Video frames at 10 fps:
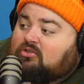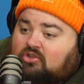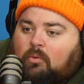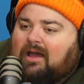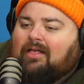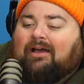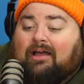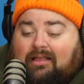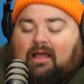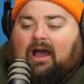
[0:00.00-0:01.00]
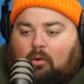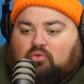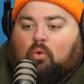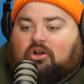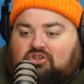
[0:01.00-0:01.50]
There's no way. Like I
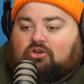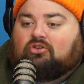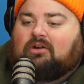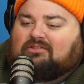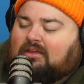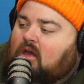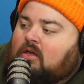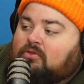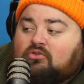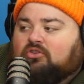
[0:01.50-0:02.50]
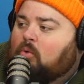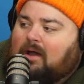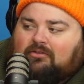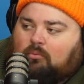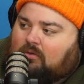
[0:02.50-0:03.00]
was watching her do it. I was like, there's no
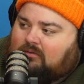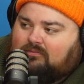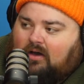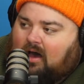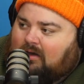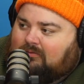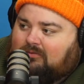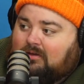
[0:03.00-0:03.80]
way it's more than 5.